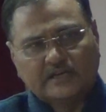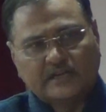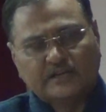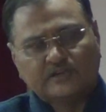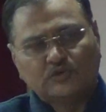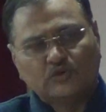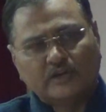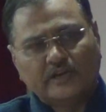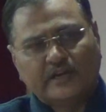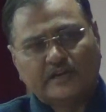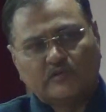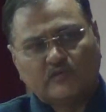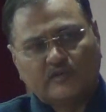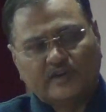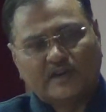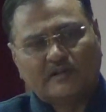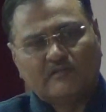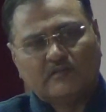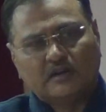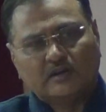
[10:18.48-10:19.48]
actually at
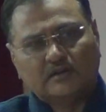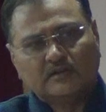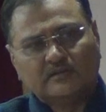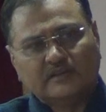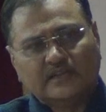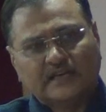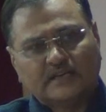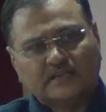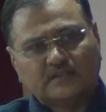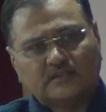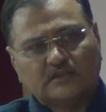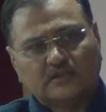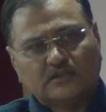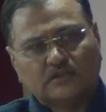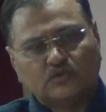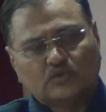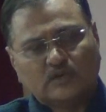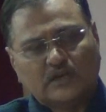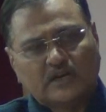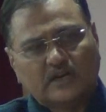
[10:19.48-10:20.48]
Verawal, that is
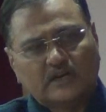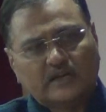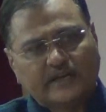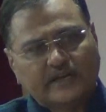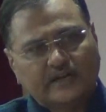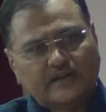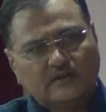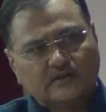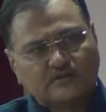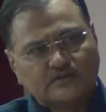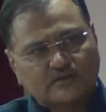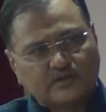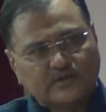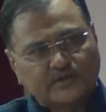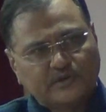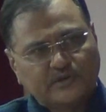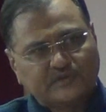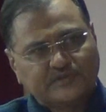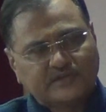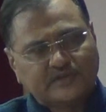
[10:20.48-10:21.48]
under Junagadh Agricultural
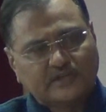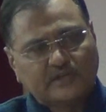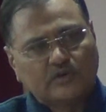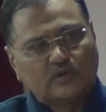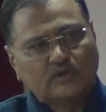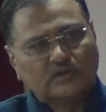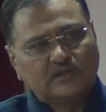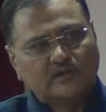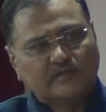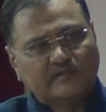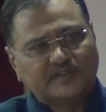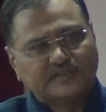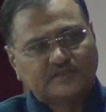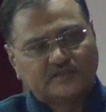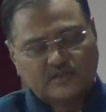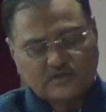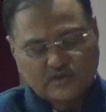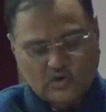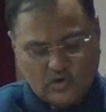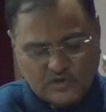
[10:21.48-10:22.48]
University on the
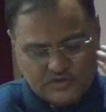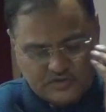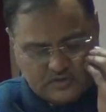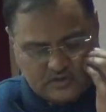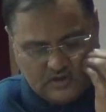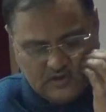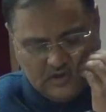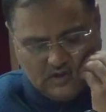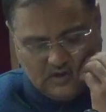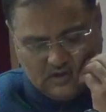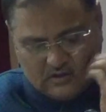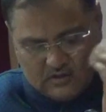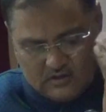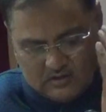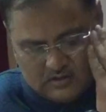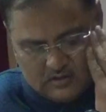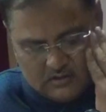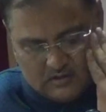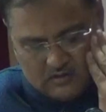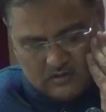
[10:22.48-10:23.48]
western coast.
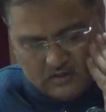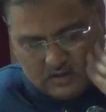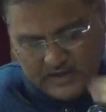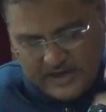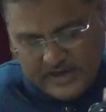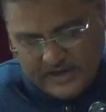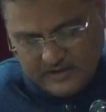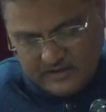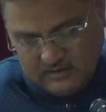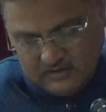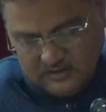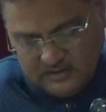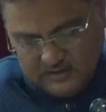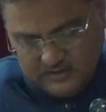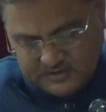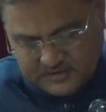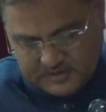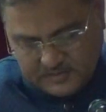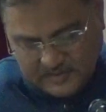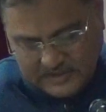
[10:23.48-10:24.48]
And
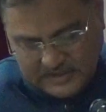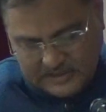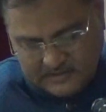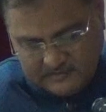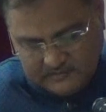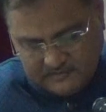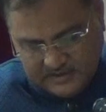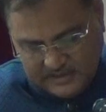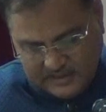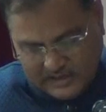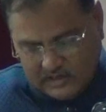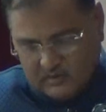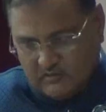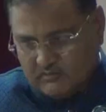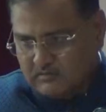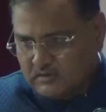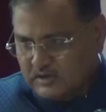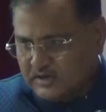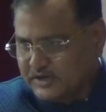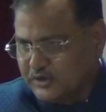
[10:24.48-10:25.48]
similarly, we
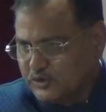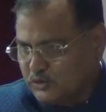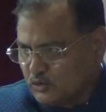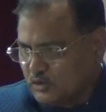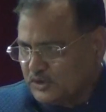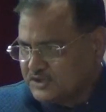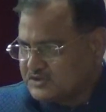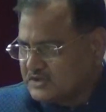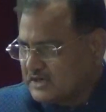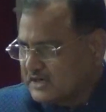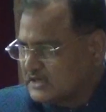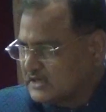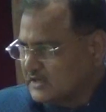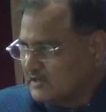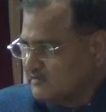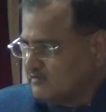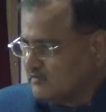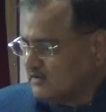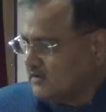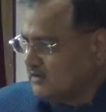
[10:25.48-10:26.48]
have a newly
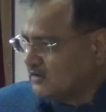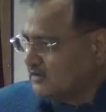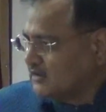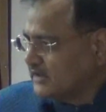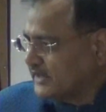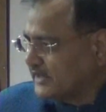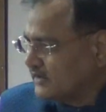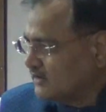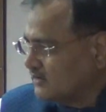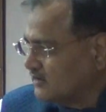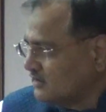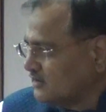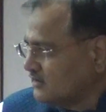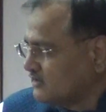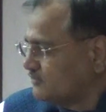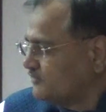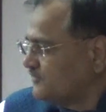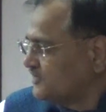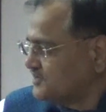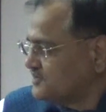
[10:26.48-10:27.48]
started
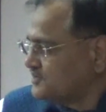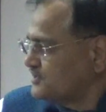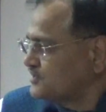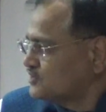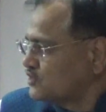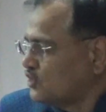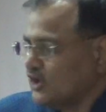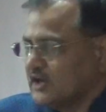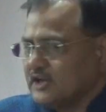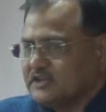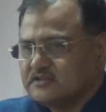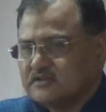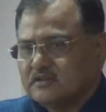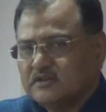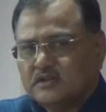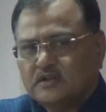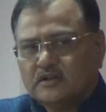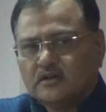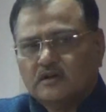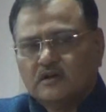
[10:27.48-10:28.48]
fisheries college
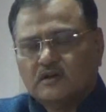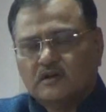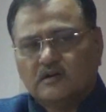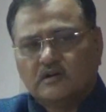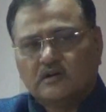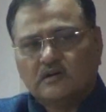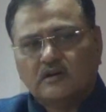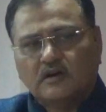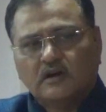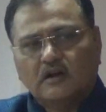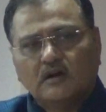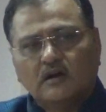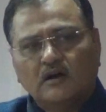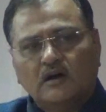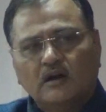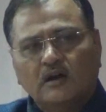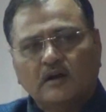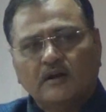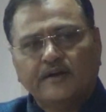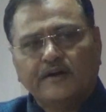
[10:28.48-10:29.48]

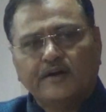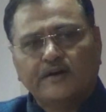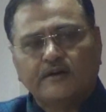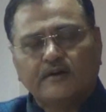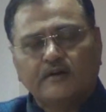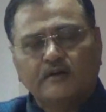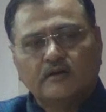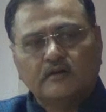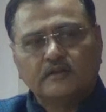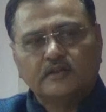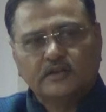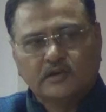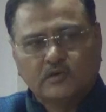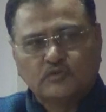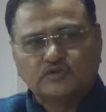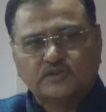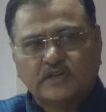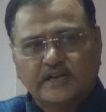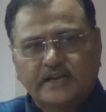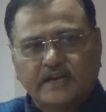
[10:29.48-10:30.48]
under the
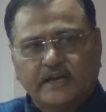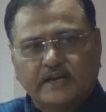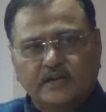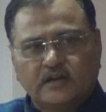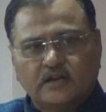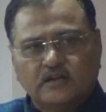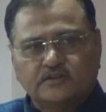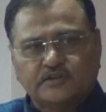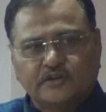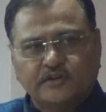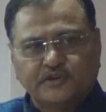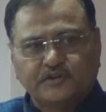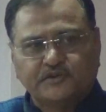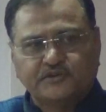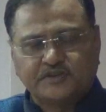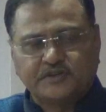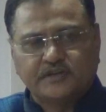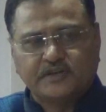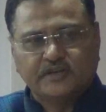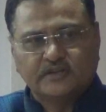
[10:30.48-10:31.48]
Navsari Agricultural
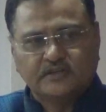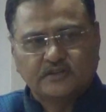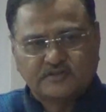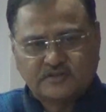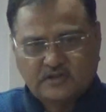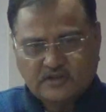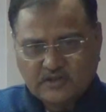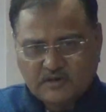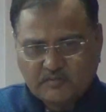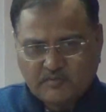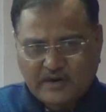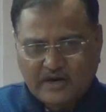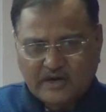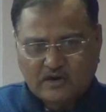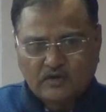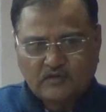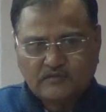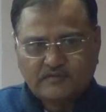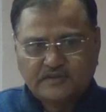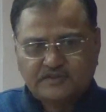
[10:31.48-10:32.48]
University in the southern
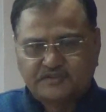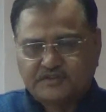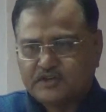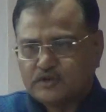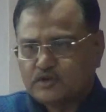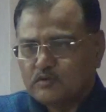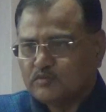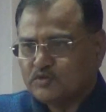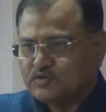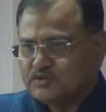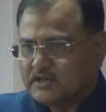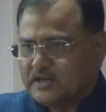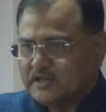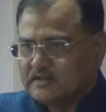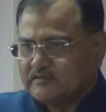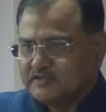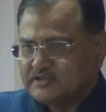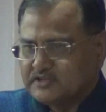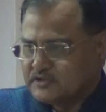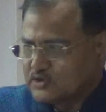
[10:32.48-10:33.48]
part of the state of
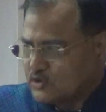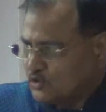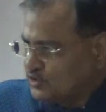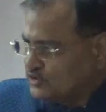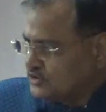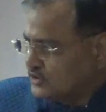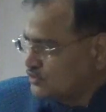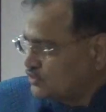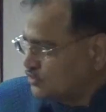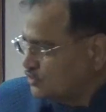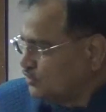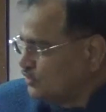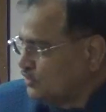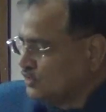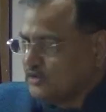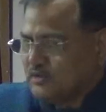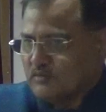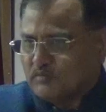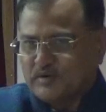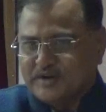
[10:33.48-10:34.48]
Gujarat, which is closer to
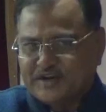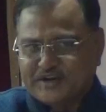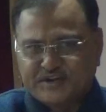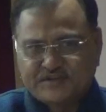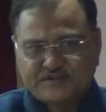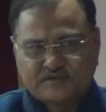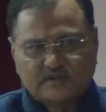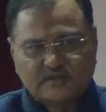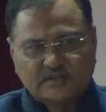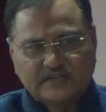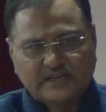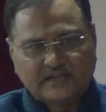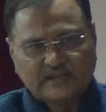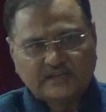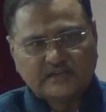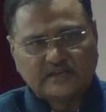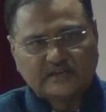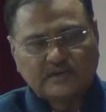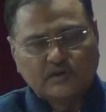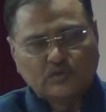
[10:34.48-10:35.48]
Maharashtra, that
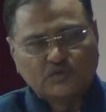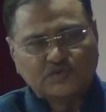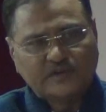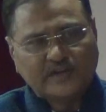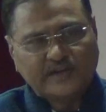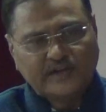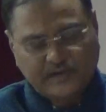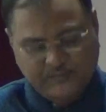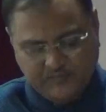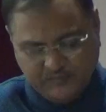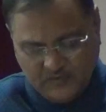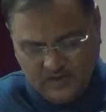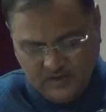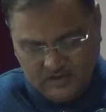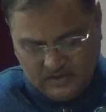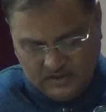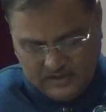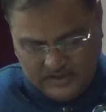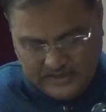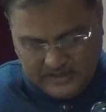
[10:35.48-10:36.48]
is at Navsari.
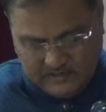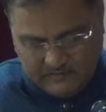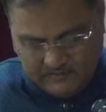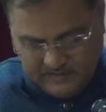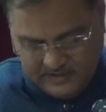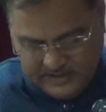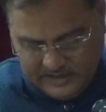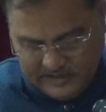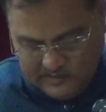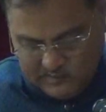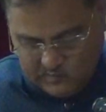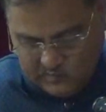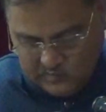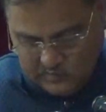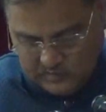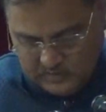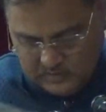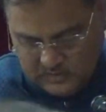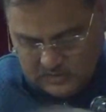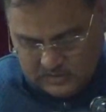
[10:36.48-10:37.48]
And we
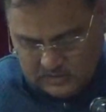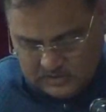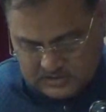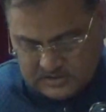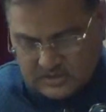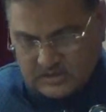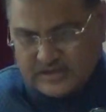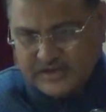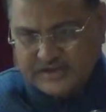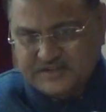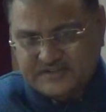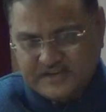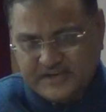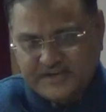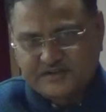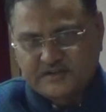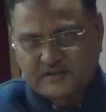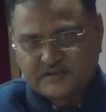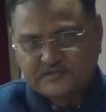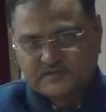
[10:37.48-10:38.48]
have certain
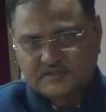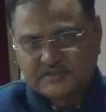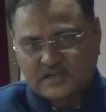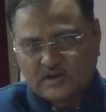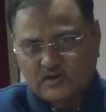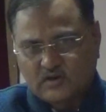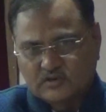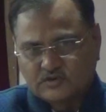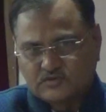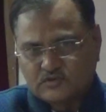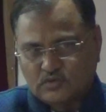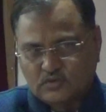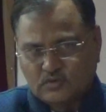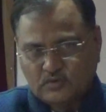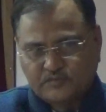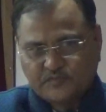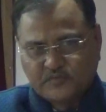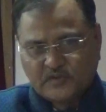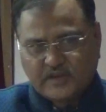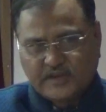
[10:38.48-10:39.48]
centers which are
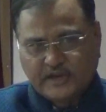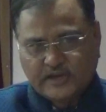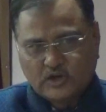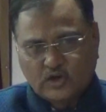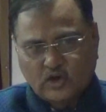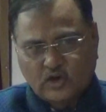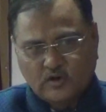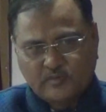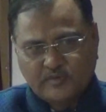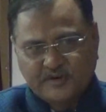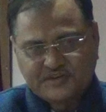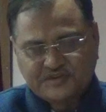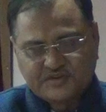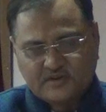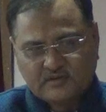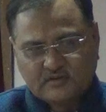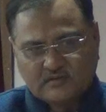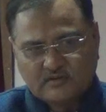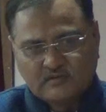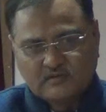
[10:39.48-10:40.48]
also in
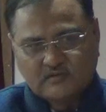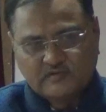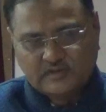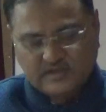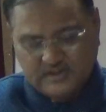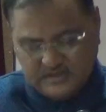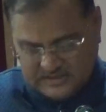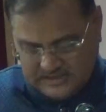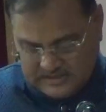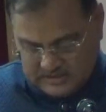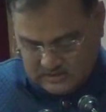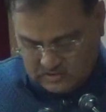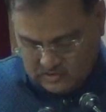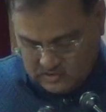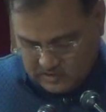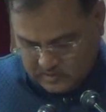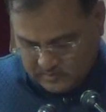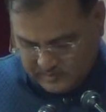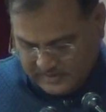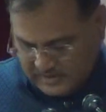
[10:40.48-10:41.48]
collaboration with the central
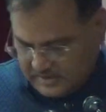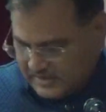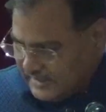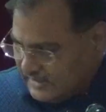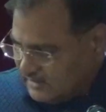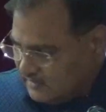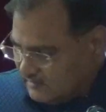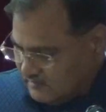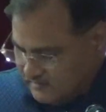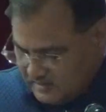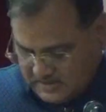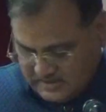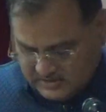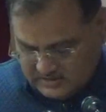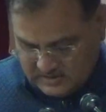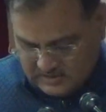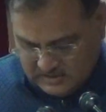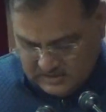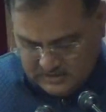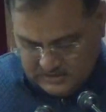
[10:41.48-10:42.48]
government and with
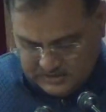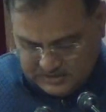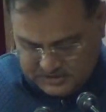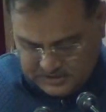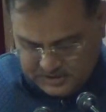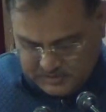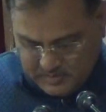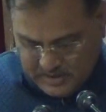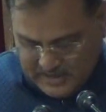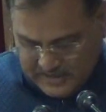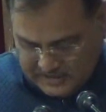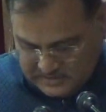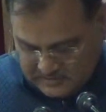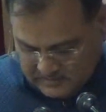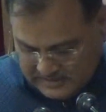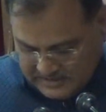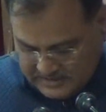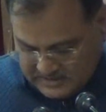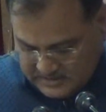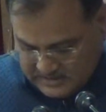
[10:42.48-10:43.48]
this SIBA as
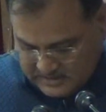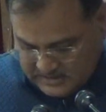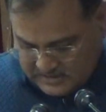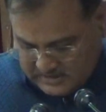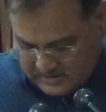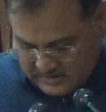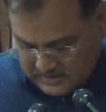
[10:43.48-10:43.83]
well as